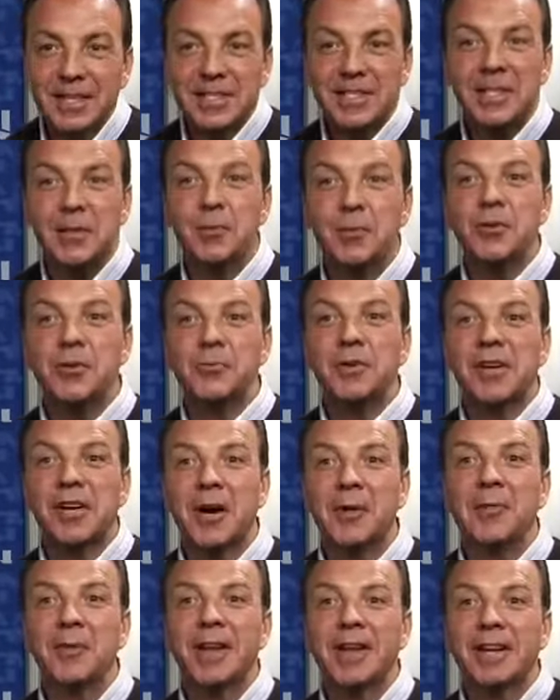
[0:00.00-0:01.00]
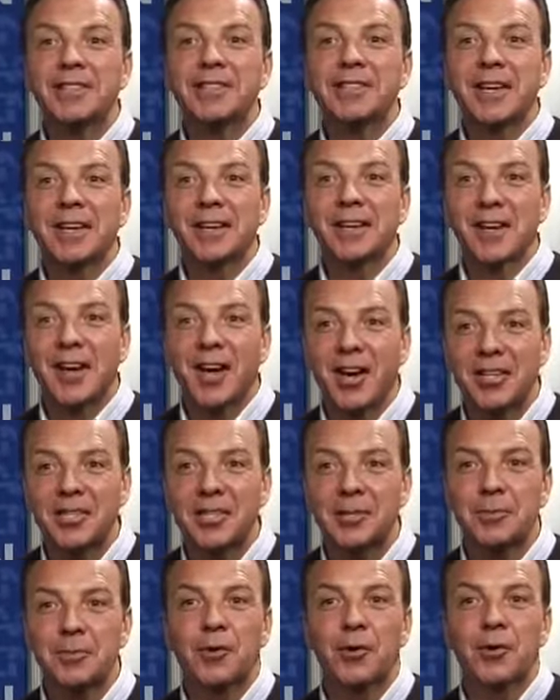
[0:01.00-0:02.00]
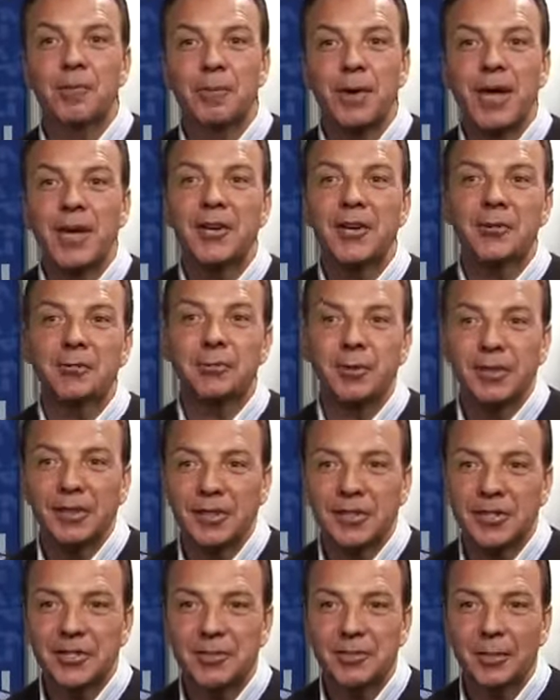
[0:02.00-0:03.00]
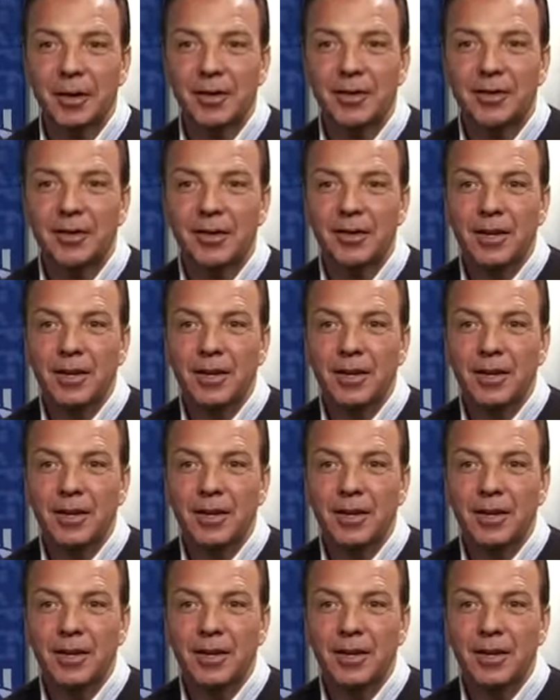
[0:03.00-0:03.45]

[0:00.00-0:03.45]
See, when you become an ACN customer and pay your bill each month,